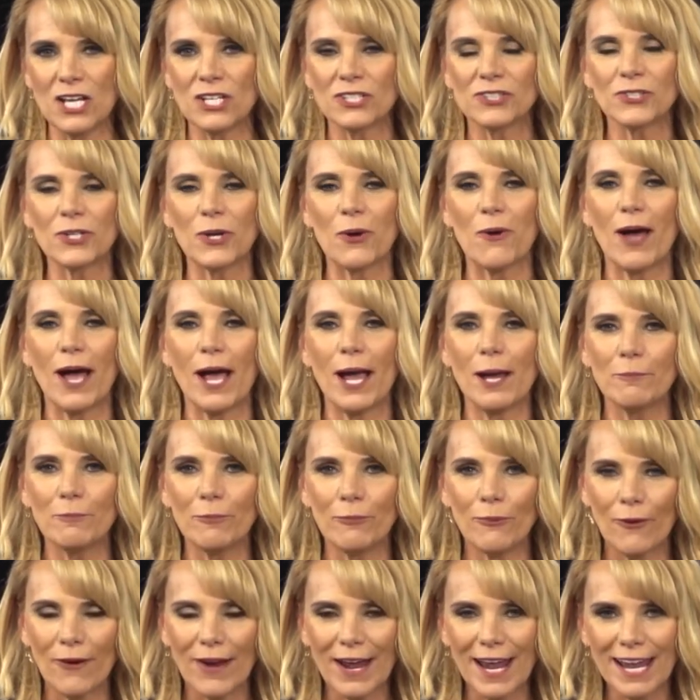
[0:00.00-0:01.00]
So I'm
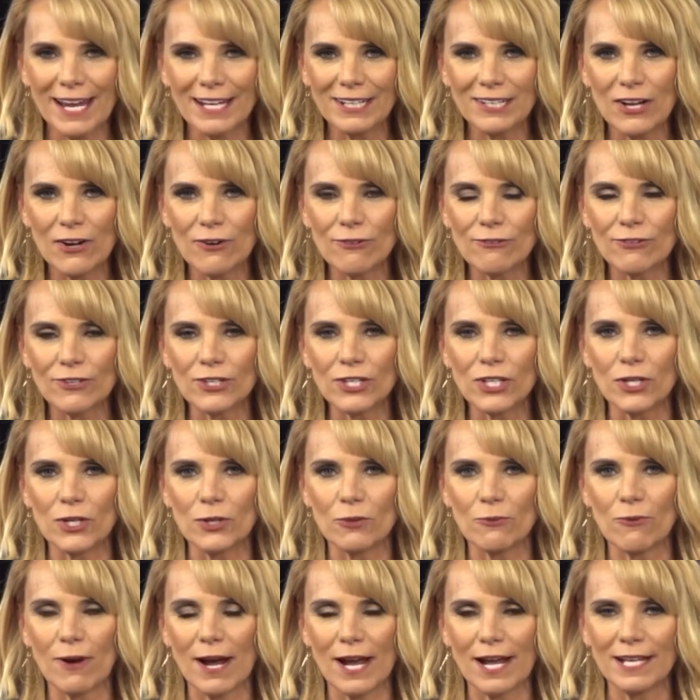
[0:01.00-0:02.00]
praying over
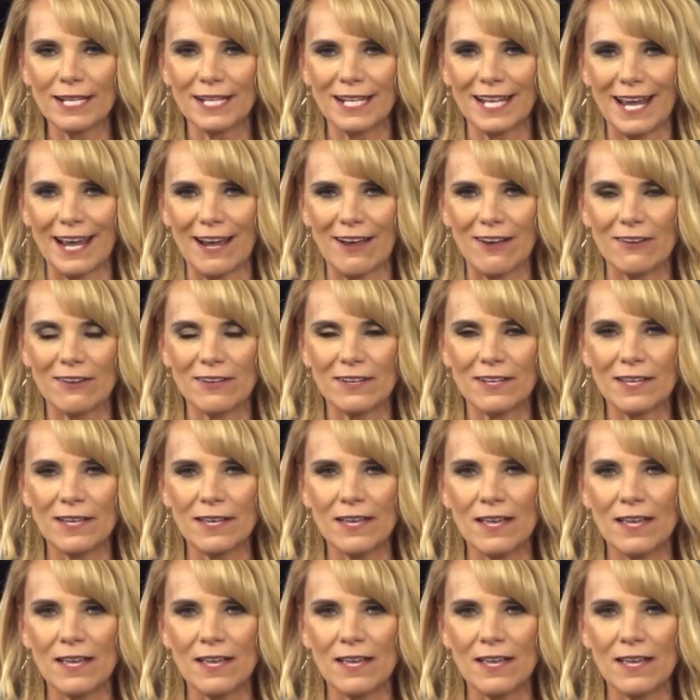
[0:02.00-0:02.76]
you right now